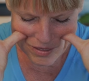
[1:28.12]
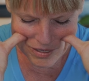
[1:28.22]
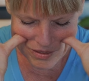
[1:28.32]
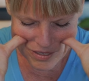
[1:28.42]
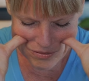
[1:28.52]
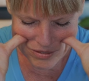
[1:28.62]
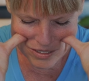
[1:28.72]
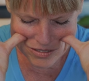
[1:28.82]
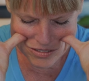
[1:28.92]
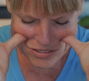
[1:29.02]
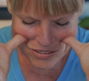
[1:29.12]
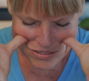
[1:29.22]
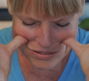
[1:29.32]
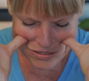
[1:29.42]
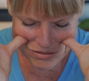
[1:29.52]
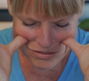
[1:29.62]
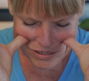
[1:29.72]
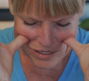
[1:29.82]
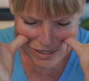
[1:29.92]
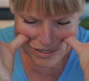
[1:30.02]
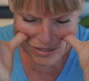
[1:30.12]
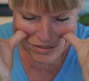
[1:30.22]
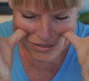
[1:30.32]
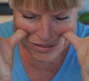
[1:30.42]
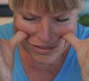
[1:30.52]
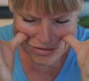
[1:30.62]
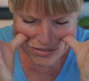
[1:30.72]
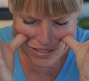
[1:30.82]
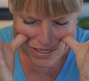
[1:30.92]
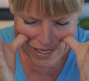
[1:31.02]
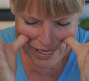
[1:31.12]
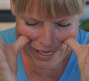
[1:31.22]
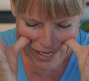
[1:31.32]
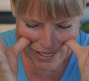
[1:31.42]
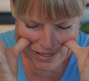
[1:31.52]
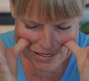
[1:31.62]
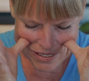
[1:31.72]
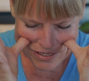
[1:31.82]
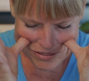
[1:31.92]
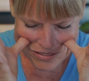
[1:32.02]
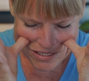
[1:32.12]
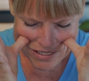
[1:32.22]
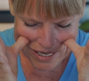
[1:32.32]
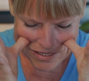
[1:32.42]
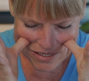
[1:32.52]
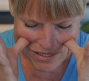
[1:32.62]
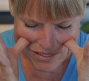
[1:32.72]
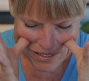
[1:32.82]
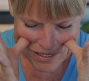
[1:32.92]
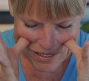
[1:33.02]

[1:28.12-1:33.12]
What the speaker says: And then we can slowly close the hands, and you'll sense